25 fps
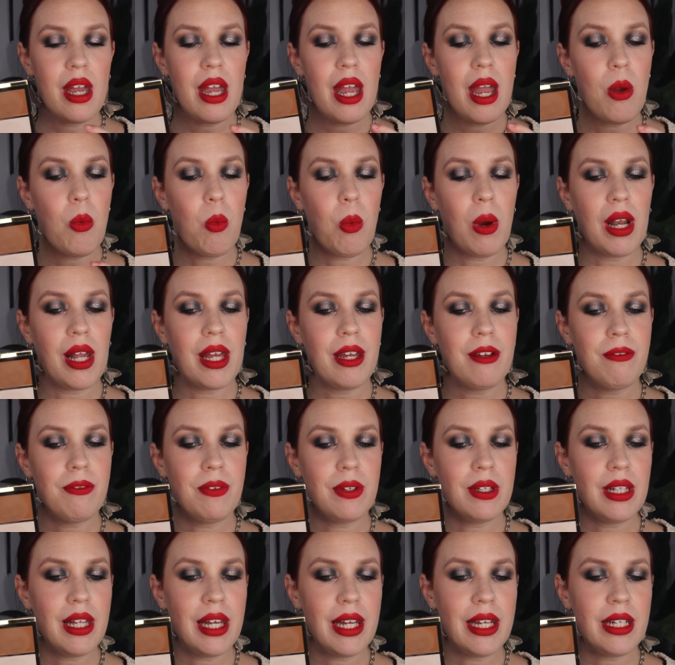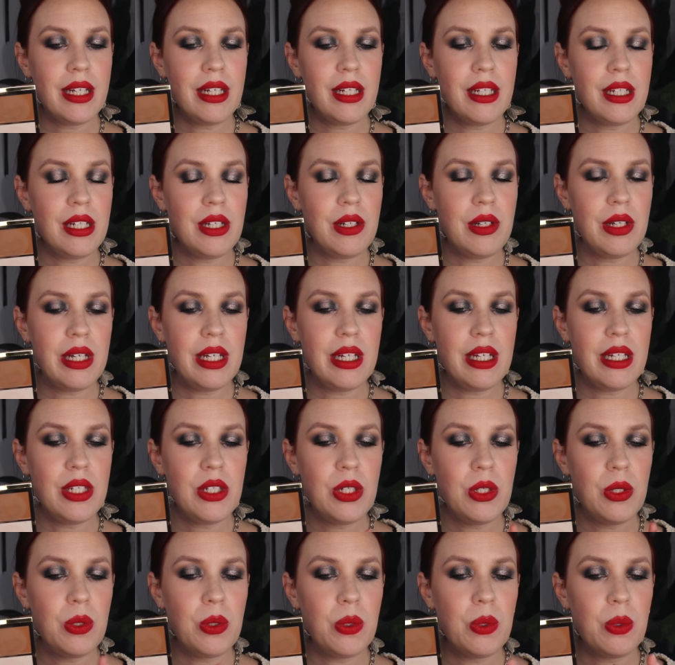And while I feel like you need
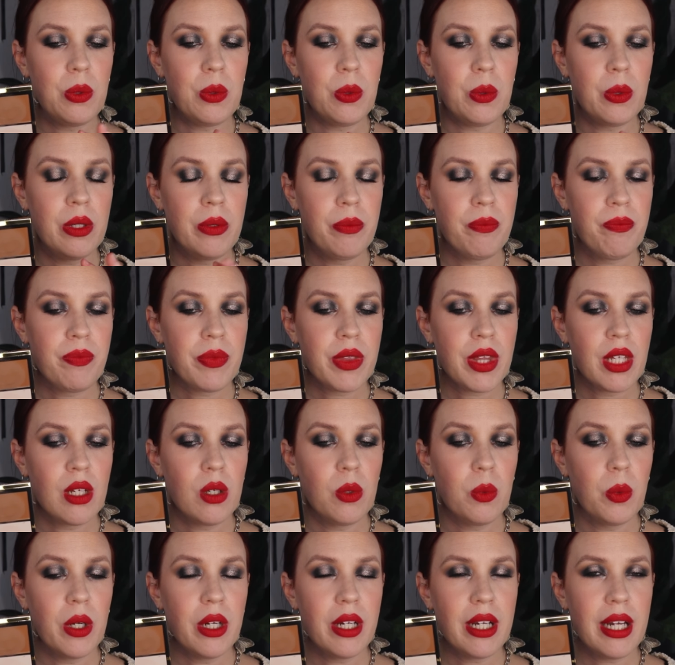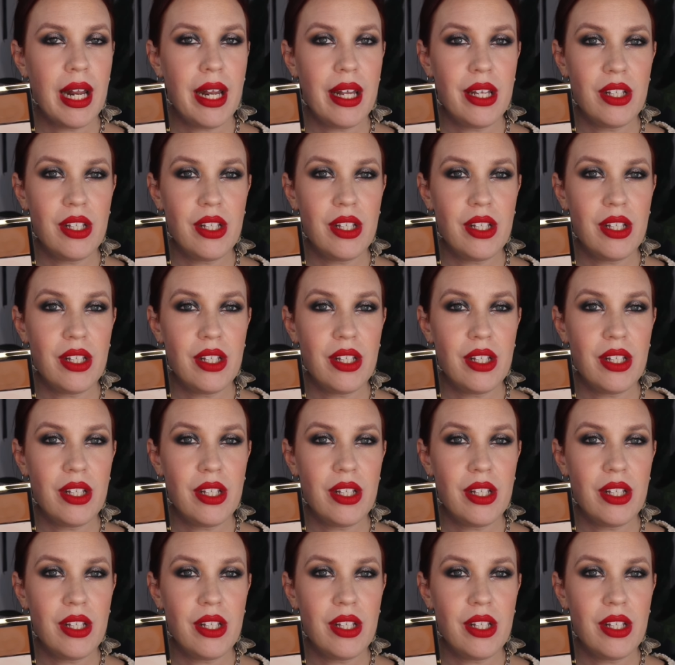to work at